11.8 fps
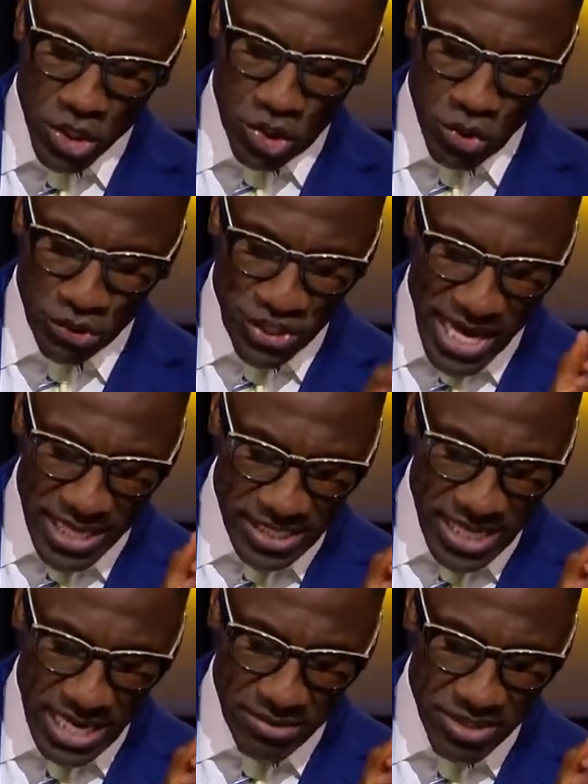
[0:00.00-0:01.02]
2 second
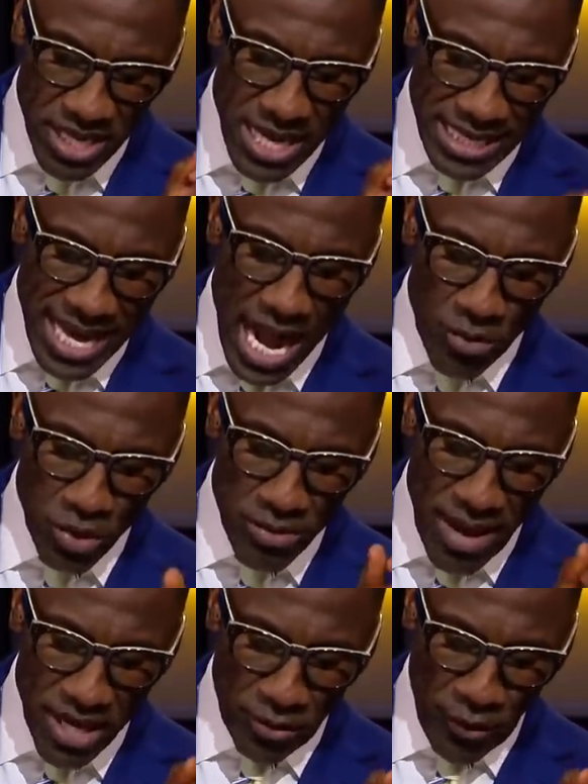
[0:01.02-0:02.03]
teams. Kyrie
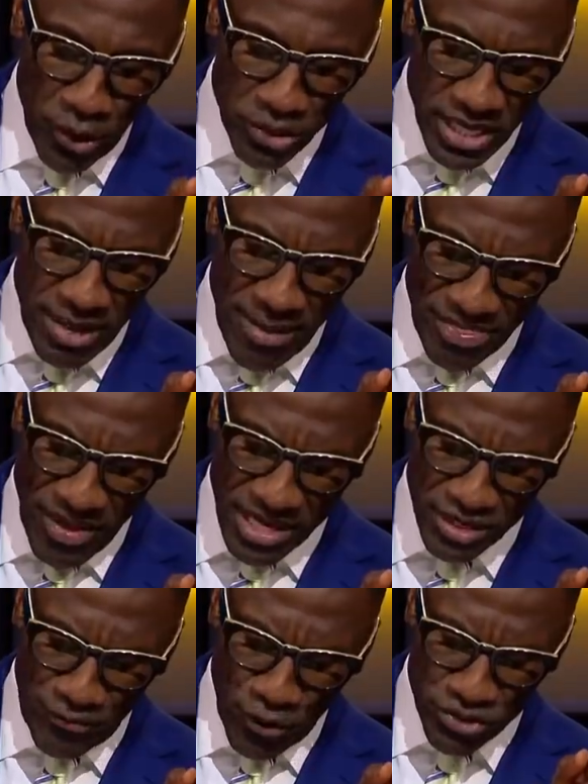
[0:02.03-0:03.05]
made a 3rd team. I
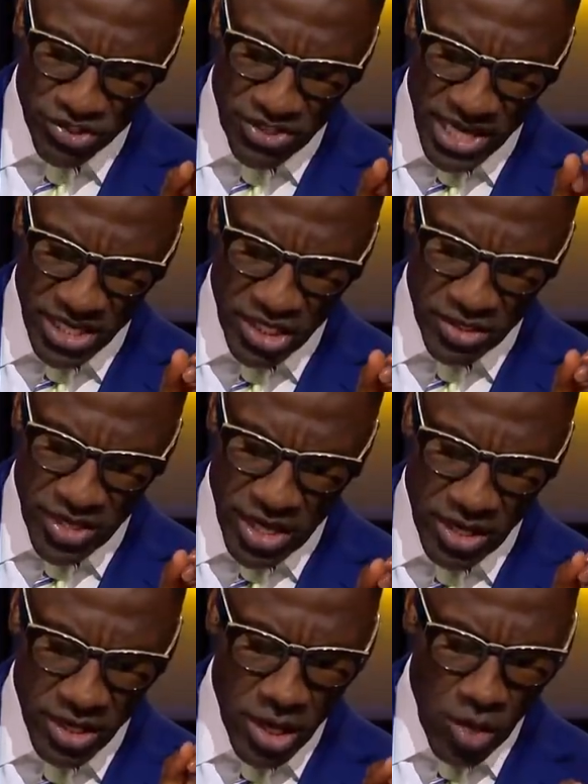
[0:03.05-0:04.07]
think his first or second year
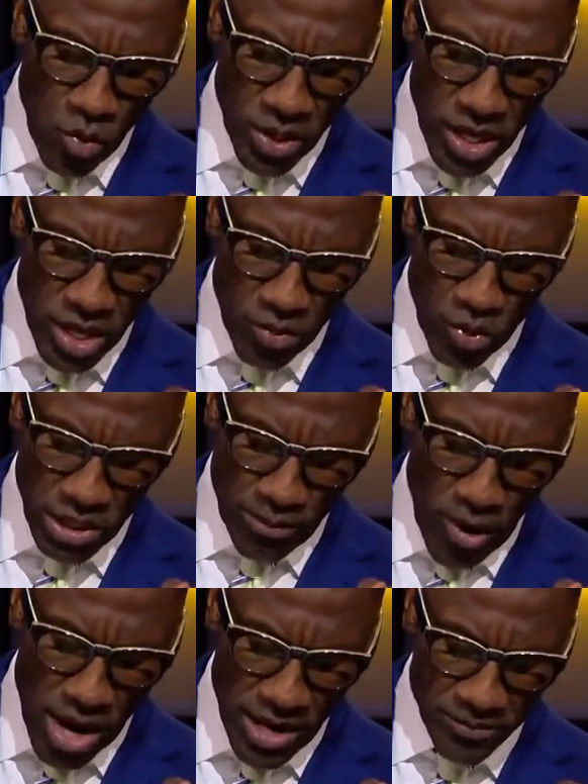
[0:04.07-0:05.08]
there with
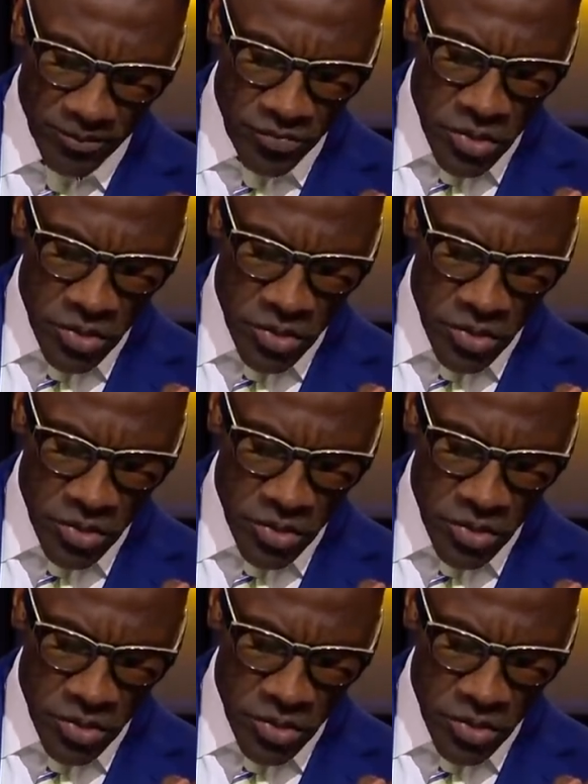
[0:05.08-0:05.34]
LeBron.